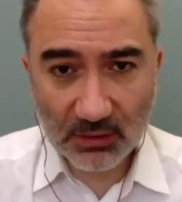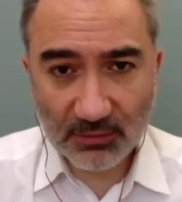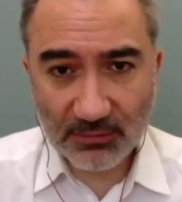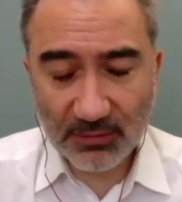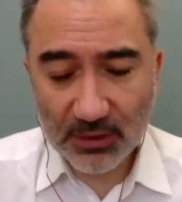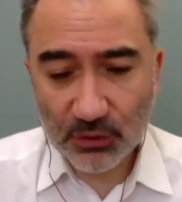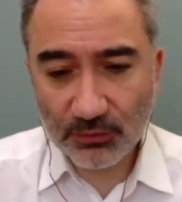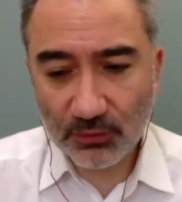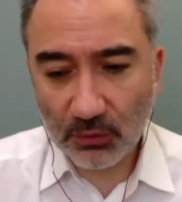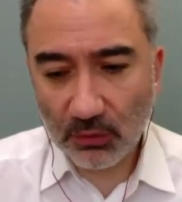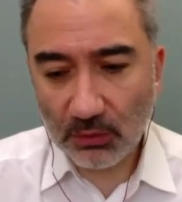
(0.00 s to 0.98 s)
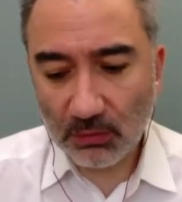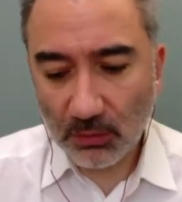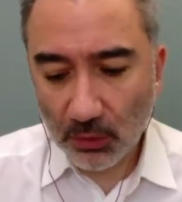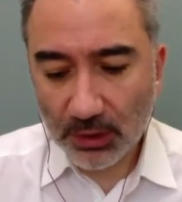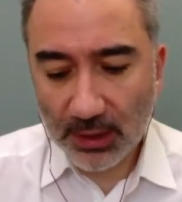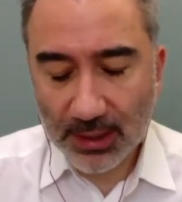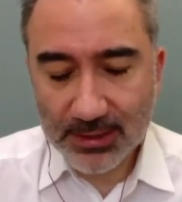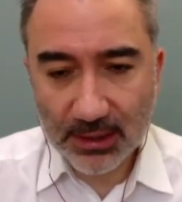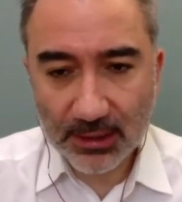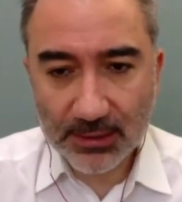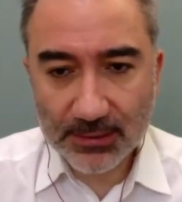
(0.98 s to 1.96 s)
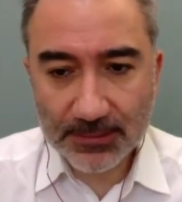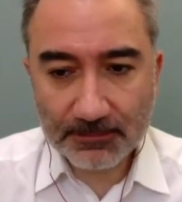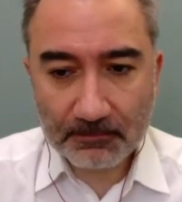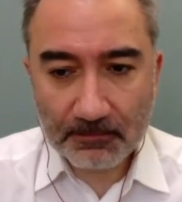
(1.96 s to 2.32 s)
Faisal, for organizing this.